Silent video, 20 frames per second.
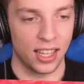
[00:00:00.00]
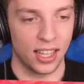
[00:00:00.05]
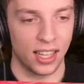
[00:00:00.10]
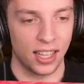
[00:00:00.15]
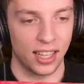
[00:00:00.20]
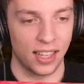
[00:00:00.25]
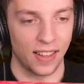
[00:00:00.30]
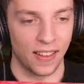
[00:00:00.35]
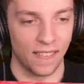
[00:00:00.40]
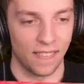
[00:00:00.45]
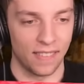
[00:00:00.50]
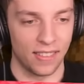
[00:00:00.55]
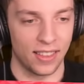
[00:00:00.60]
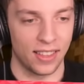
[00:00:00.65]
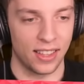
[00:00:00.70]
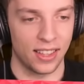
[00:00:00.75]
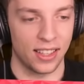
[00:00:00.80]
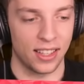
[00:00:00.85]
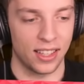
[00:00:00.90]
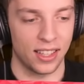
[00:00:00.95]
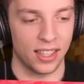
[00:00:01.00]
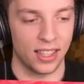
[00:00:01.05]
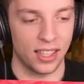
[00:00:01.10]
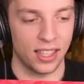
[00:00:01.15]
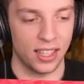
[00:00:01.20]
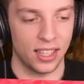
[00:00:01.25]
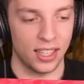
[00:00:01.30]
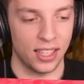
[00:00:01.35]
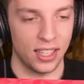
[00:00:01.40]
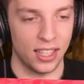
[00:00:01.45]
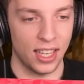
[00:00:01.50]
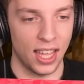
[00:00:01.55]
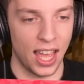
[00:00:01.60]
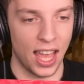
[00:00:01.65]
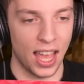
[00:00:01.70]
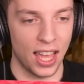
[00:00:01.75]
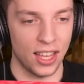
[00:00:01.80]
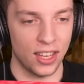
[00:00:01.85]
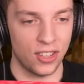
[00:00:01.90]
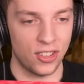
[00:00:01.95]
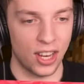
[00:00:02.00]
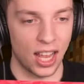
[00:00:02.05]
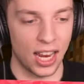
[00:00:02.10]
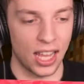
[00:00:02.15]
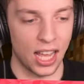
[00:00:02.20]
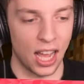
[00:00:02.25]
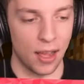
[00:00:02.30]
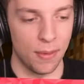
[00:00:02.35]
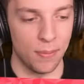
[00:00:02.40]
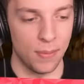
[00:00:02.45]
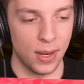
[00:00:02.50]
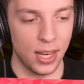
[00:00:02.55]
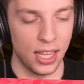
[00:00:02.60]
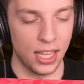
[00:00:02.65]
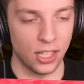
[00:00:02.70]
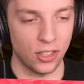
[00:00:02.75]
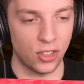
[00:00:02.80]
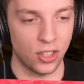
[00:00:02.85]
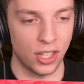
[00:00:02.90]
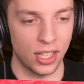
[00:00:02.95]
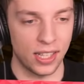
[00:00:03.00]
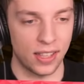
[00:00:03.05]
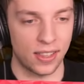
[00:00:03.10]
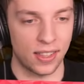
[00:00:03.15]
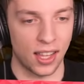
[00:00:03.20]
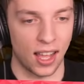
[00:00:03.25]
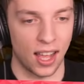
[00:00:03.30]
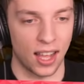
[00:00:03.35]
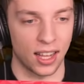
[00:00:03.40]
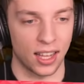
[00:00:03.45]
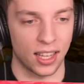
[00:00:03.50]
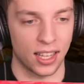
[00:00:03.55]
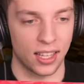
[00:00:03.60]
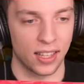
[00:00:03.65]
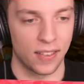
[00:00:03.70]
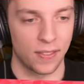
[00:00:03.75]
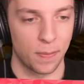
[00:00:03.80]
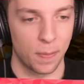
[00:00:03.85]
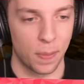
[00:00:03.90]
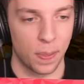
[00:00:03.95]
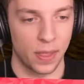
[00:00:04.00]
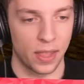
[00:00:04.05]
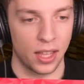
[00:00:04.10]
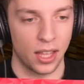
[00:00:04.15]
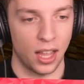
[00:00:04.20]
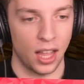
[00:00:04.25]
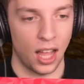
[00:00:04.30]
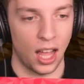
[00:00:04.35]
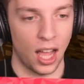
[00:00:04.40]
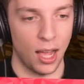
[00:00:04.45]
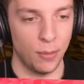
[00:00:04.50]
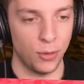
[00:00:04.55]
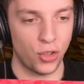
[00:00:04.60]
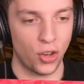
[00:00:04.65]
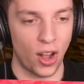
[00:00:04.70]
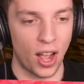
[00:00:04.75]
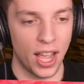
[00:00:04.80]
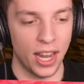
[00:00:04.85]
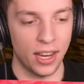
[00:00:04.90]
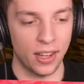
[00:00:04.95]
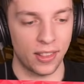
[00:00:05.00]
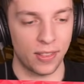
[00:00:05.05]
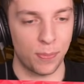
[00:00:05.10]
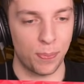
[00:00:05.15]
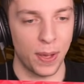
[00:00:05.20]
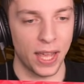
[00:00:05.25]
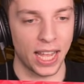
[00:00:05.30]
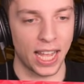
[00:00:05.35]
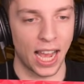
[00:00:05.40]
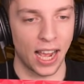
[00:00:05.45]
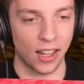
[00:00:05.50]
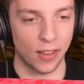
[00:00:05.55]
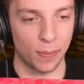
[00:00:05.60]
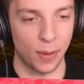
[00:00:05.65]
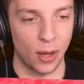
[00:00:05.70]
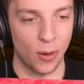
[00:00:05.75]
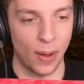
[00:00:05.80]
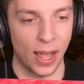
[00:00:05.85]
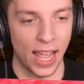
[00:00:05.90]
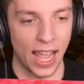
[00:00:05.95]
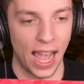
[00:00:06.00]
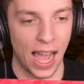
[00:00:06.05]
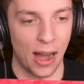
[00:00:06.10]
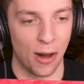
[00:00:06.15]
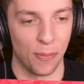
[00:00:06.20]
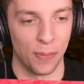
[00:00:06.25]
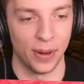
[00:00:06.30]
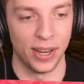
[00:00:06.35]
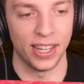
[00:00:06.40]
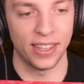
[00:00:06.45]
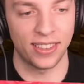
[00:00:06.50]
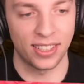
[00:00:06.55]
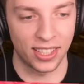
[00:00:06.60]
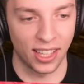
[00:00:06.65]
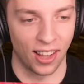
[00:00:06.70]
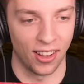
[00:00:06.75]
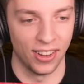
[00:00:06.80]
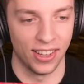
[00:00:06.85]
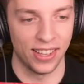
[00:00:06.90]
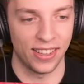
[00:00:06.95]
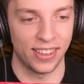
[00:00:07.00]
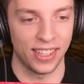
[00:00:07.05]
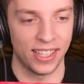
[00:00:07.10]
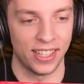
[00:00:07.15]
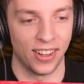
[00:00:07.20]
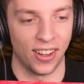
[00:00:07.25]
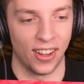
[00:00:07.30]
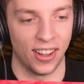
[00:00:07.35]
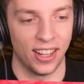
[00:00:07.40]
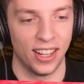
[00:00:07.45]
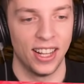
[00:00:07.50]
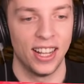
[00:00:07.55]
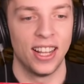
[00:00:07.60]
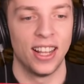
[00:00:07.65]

gonna have to get a sword or something, Jelly. Yes, yeah, Jelly, I'm literally stuck. I'll, I'll fix the issue. I'm trying to okay, pickaxe my you. way out, but it's honestly not.